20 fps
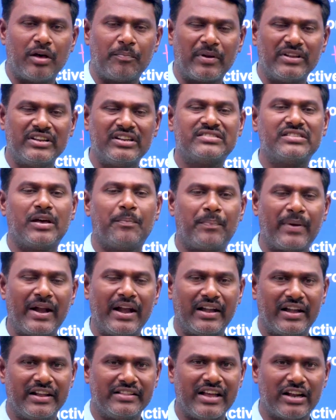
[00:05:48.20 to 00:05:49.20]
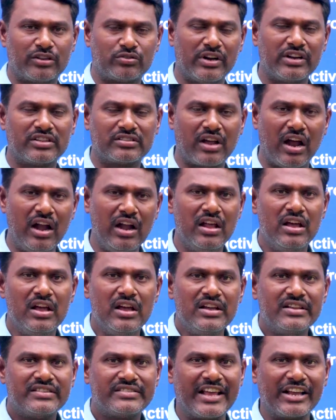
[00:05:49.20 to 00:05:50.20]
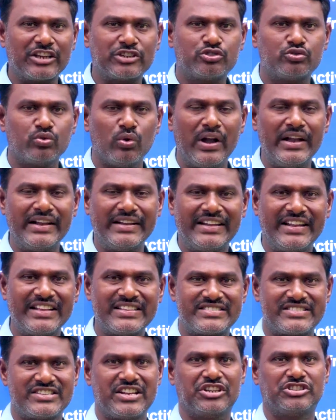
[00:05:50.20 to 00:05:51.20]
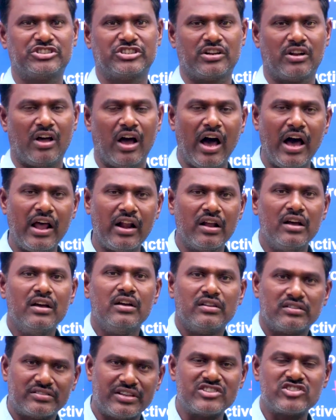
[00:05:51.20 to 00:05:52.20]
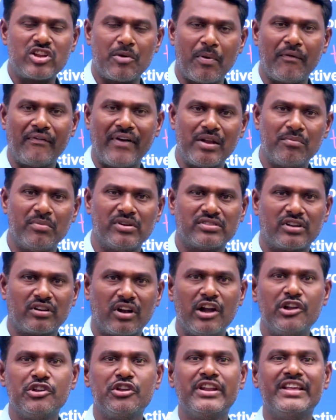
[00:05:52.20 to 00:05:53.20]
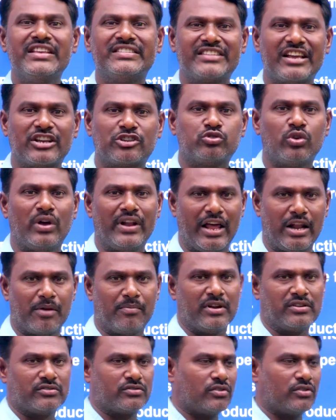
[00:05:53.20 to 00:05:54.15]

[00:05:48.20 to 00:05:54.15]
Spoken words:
are present separately. That's why it is called sexual distinction, or such type of animals are called unisexual animals.